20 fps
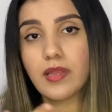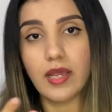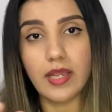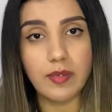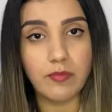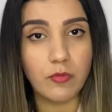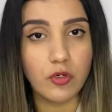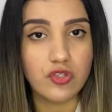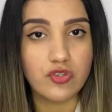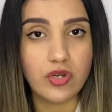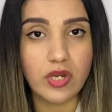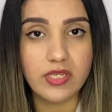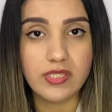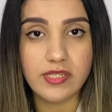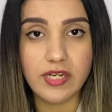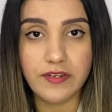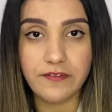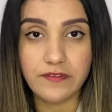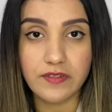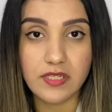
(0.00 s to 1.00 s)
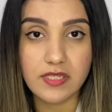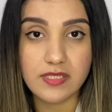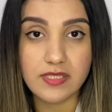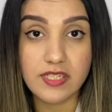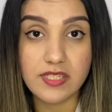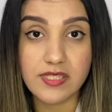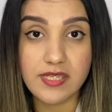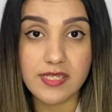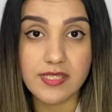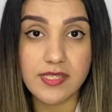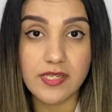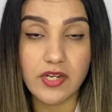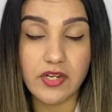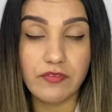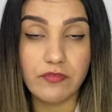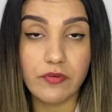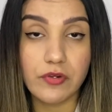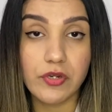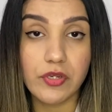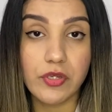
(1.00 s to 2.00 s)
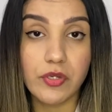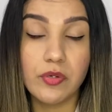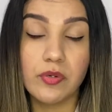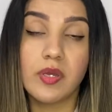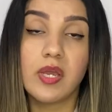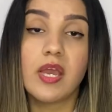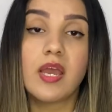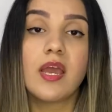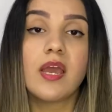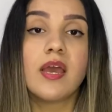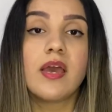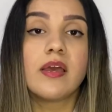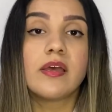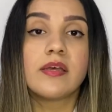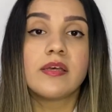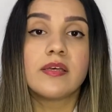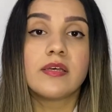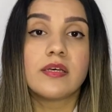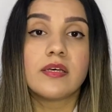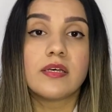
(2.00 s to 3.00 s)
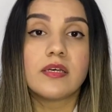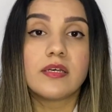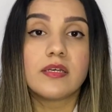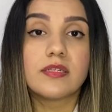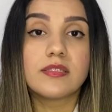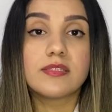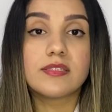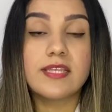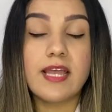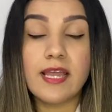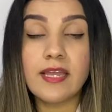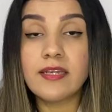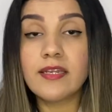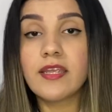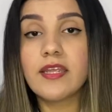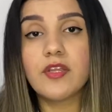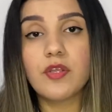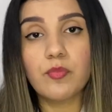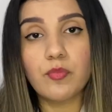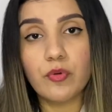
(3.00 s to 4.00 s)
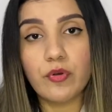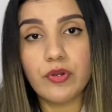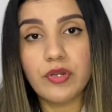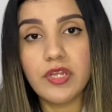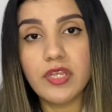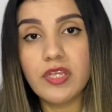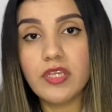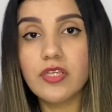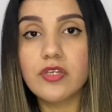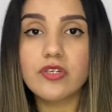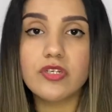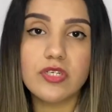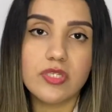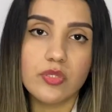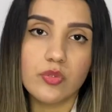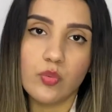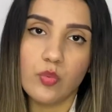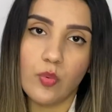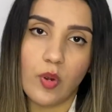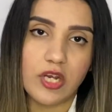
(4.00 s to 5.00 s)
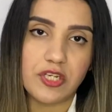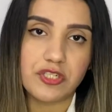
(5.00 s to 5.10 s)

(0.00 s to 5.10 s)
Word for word: moisturizer if it is necessary for you then in the morning you just wash